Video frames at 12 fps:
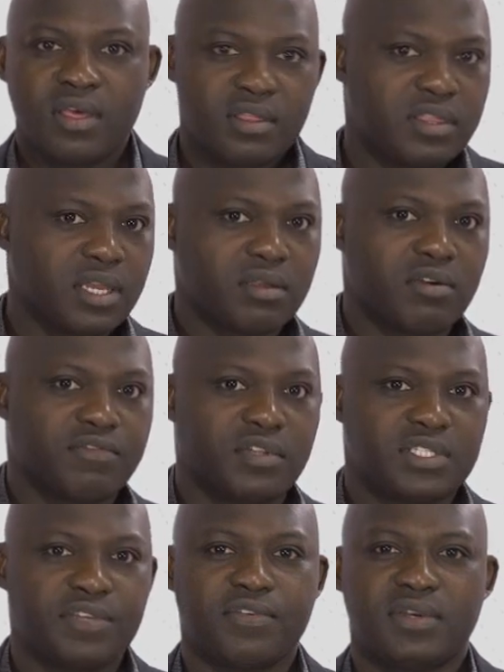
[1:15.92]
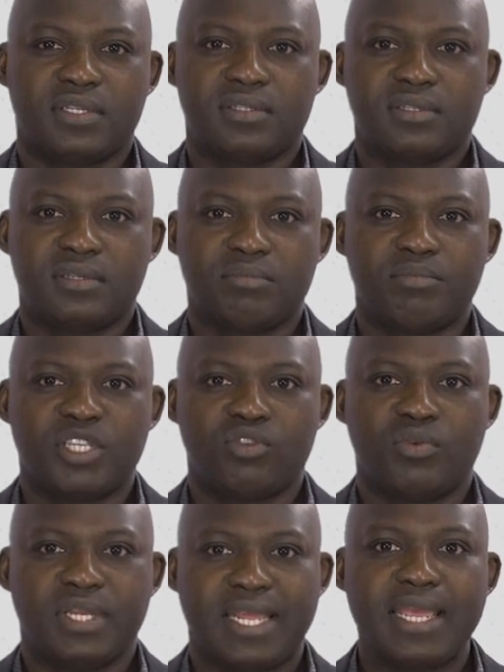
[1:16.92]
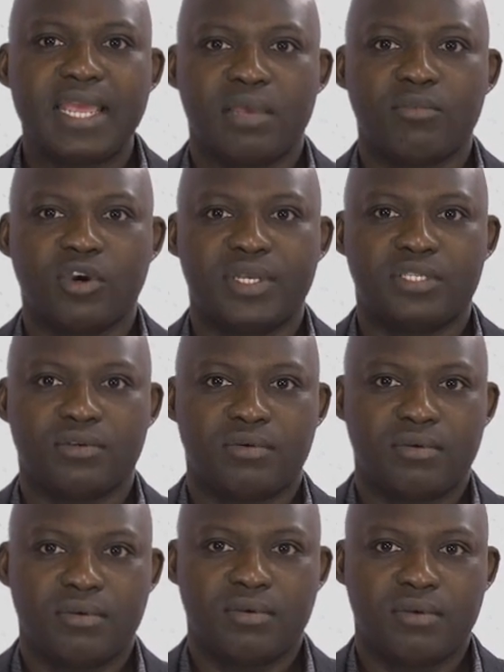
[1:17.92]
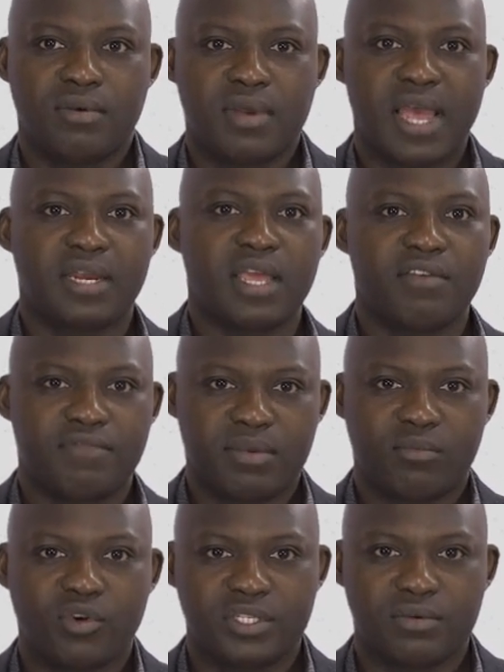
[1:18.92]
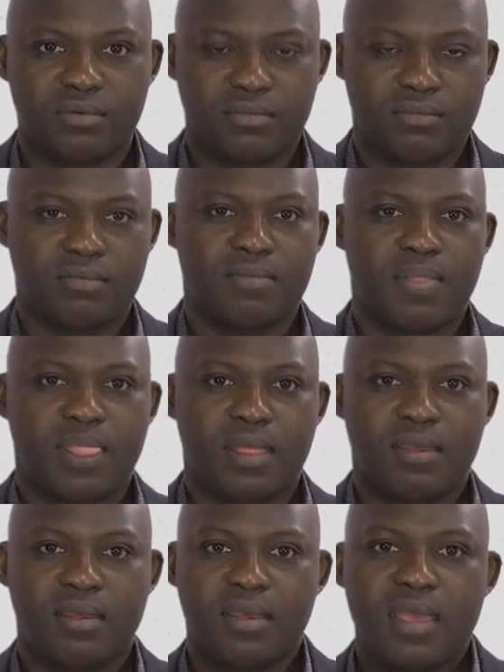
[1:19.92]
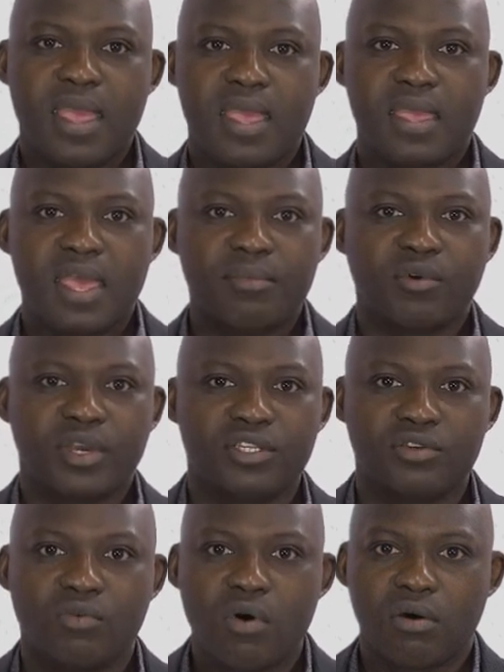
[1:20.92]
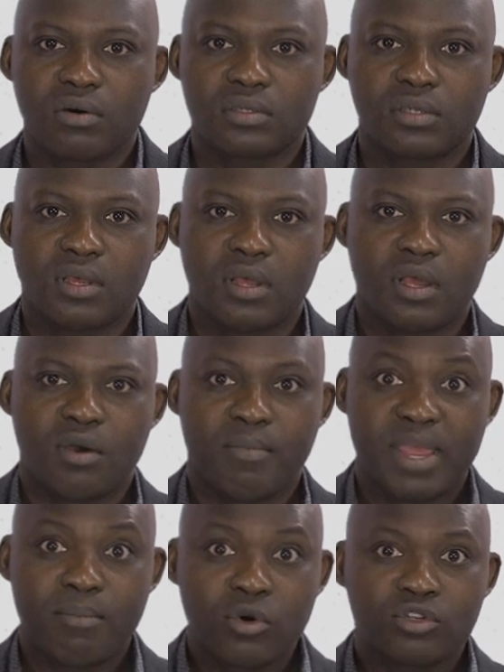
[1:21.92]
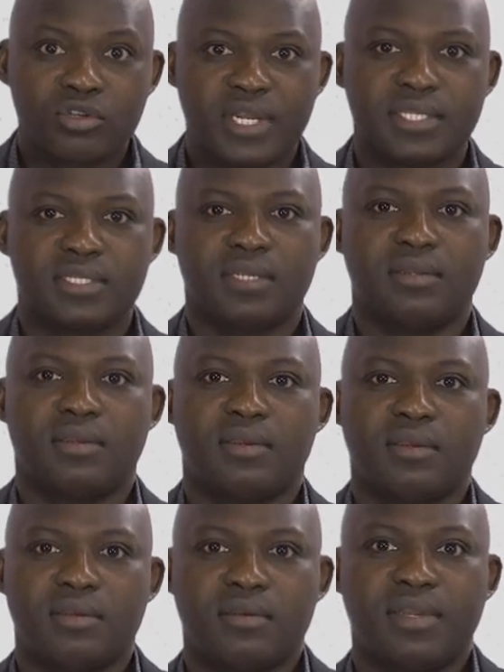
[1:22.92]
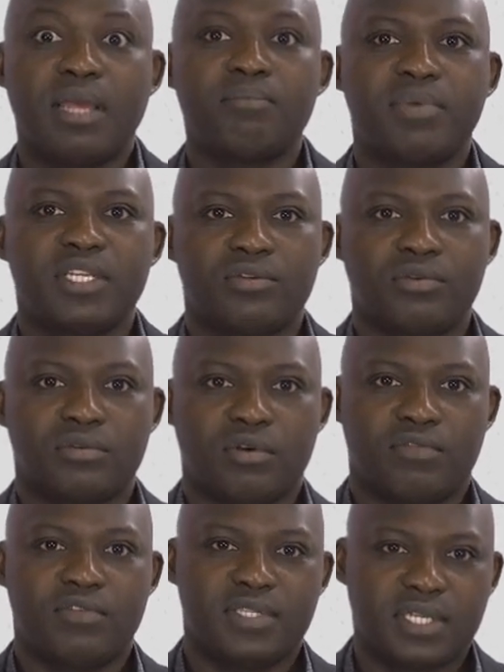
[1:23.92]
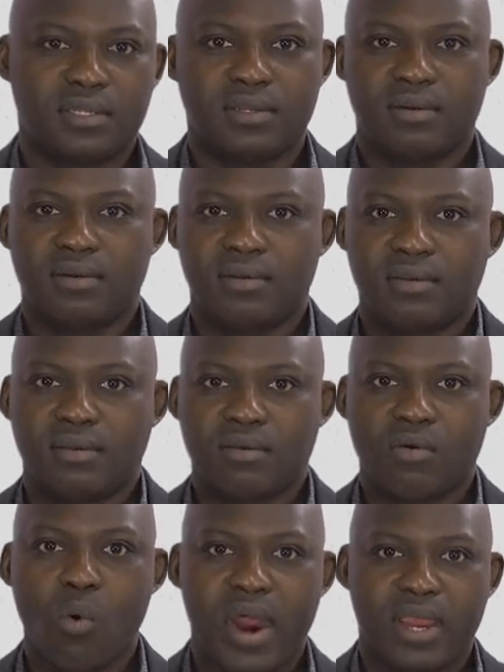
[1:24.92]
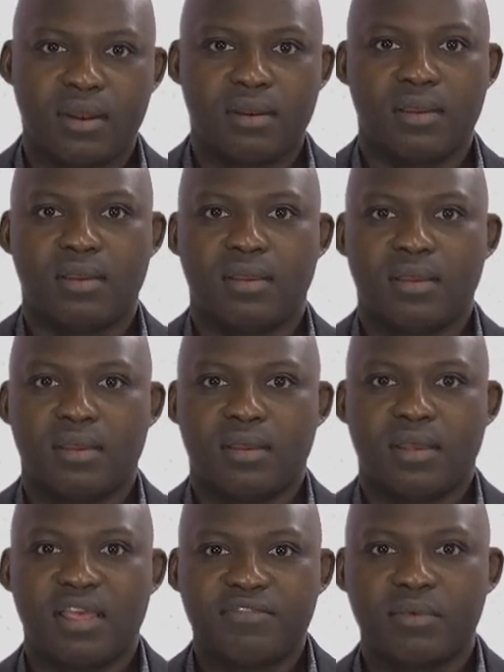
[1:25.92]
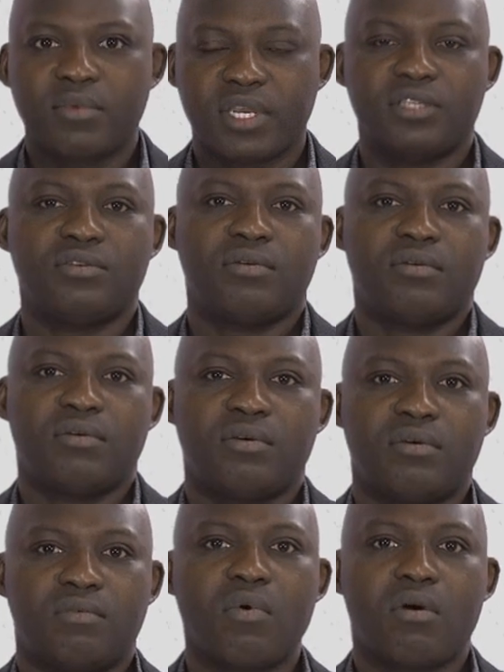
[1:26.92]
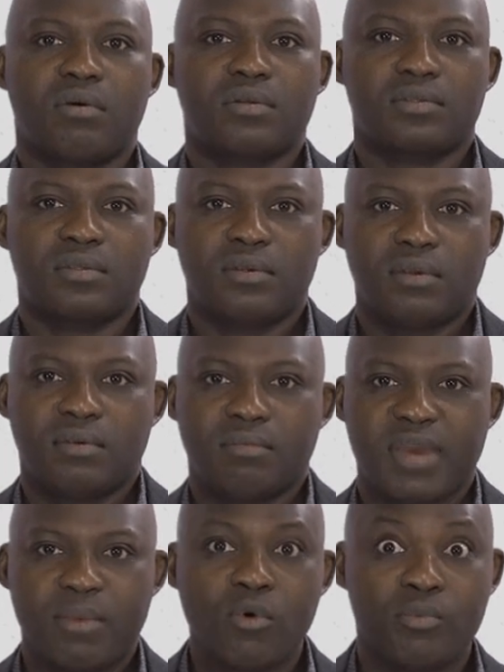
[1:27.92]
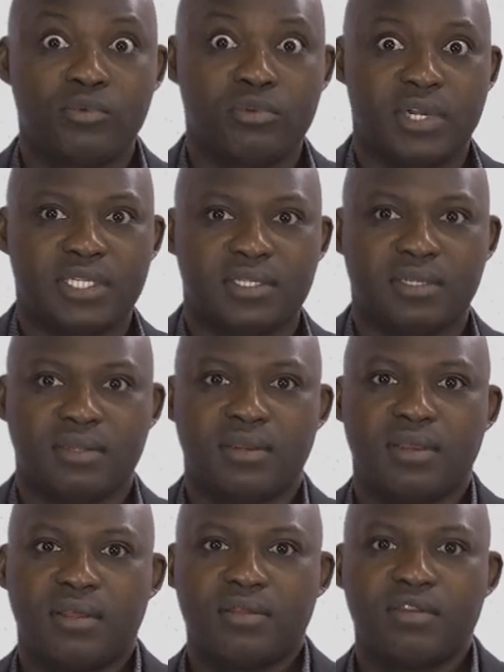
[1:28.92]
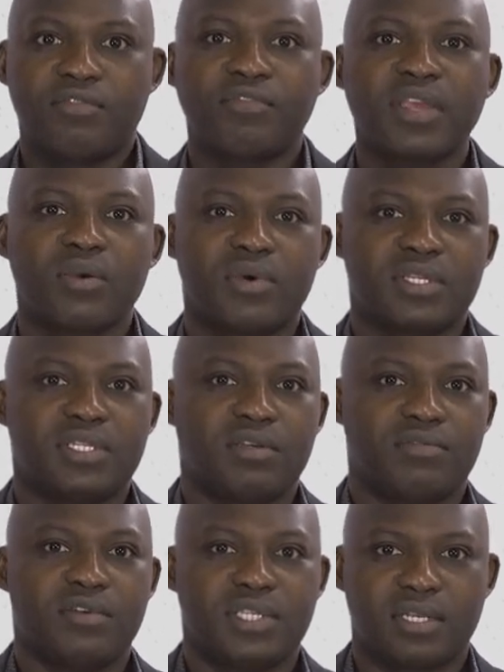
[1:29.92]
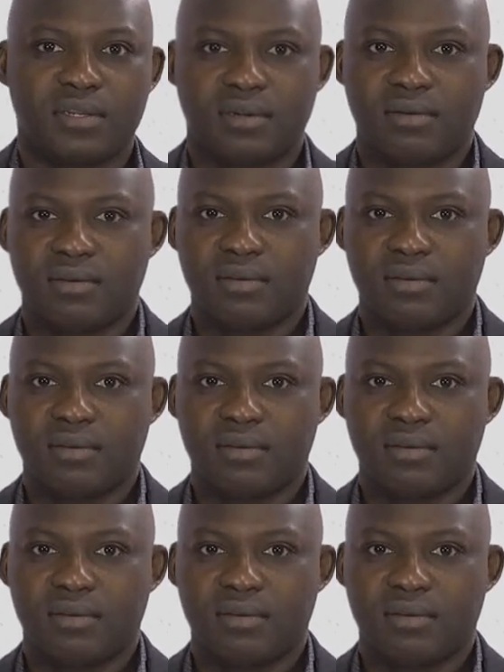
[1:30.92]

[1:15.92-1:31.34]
Think of the difference between AM radio and FM radio. AM radio works by modulating the amplitude of the signal, while FM radio works by modulating the frequency of the signal.